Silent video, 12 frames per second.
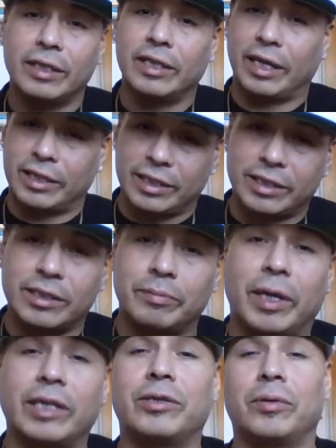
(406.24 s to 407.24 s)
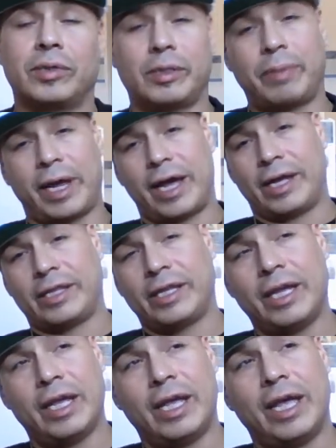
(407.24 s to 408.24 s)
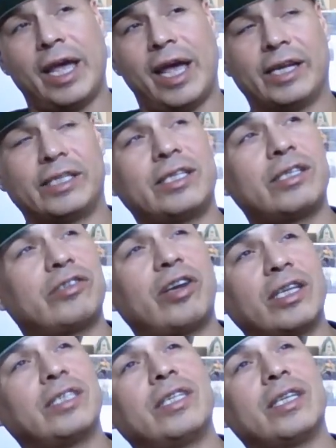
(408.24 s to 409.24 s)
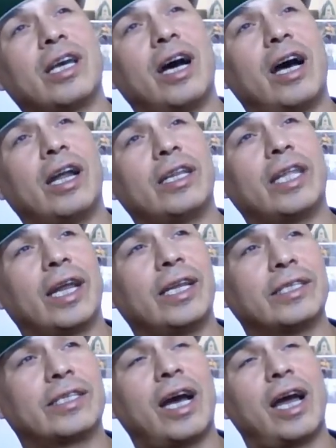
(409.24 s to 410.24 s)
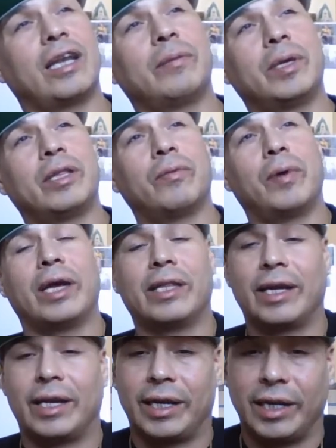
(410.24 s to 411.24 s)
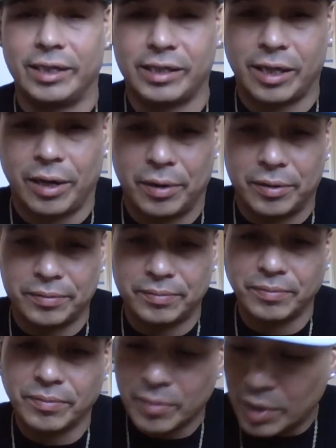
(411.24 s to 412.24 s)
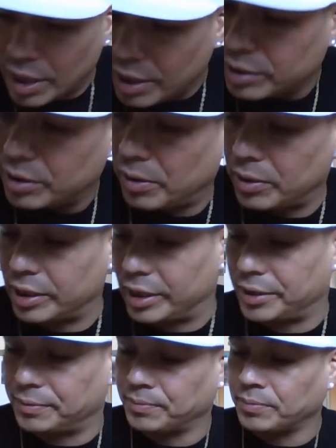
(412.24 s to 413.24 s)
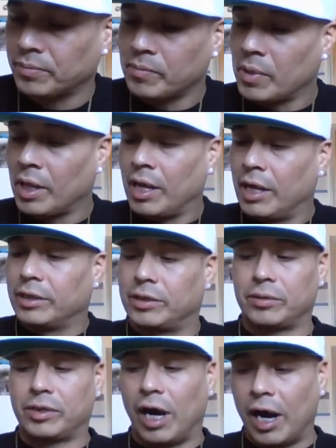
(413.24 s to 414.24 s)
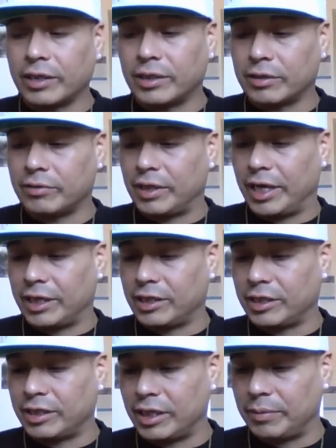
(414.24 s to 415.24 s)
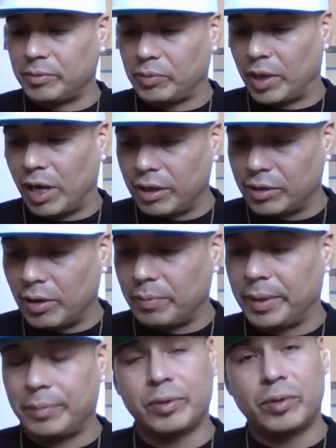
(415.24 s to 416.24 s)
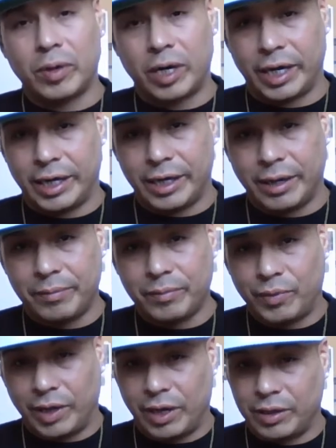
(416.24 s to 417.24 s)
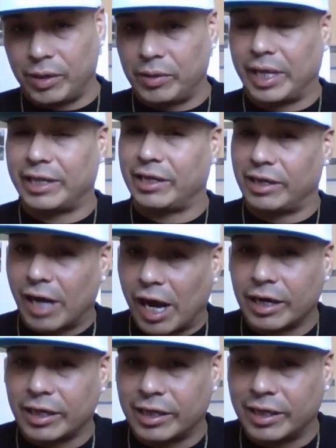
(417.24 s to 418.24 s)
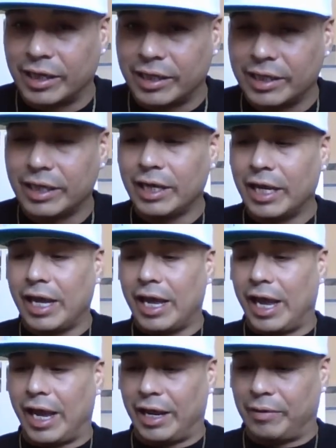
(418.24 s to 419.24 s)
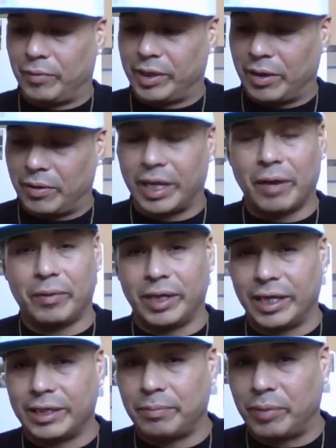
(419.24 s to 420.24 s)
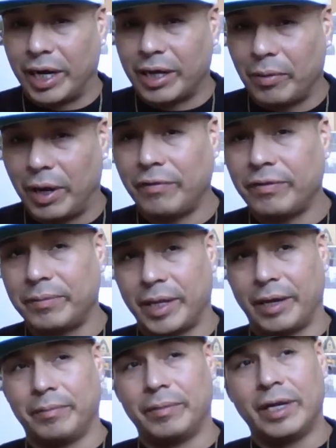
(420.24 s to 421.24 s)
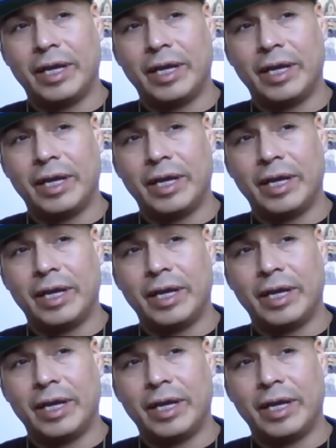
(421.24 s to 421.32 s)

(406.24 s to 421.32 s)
like this is my chosen path and just trusting God that He's guiding me the way that I need to go. Totally. So, toxic relationships, we all know people who are in them. We all know that they're not good, and we know that we need to break away from them.